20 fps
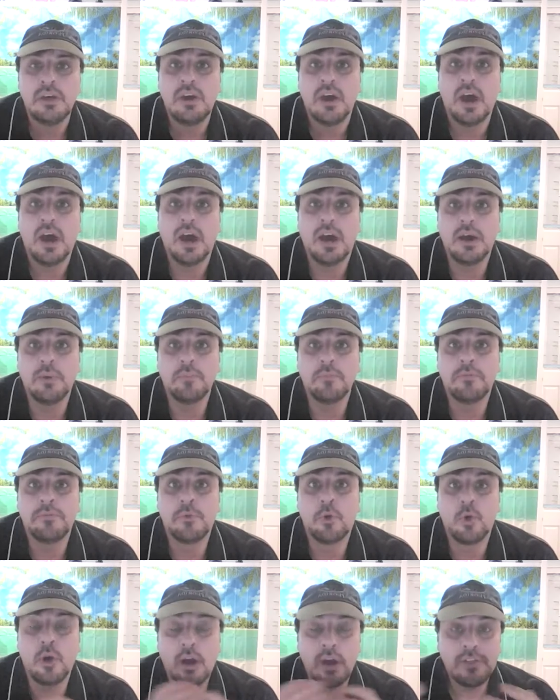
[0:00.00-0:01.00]

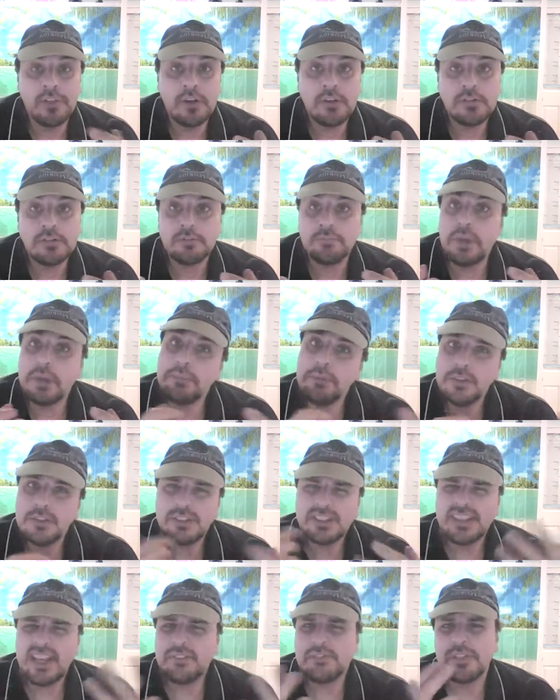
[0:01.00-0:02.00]
For others, maybe you
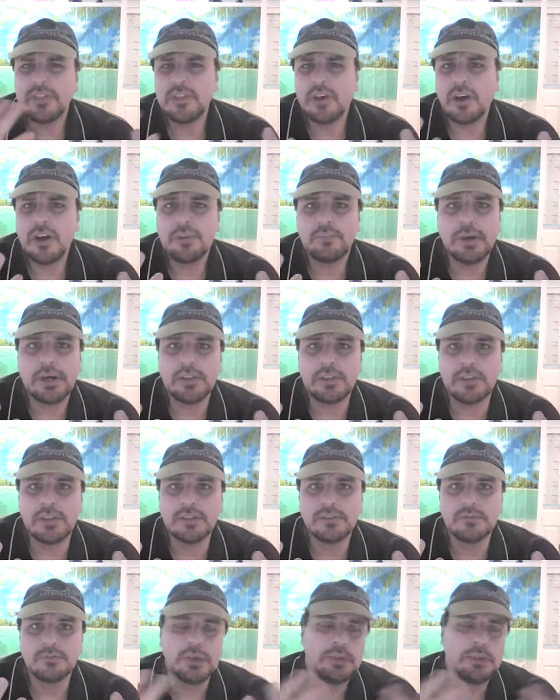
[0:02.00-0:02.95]
just haven't thought about this.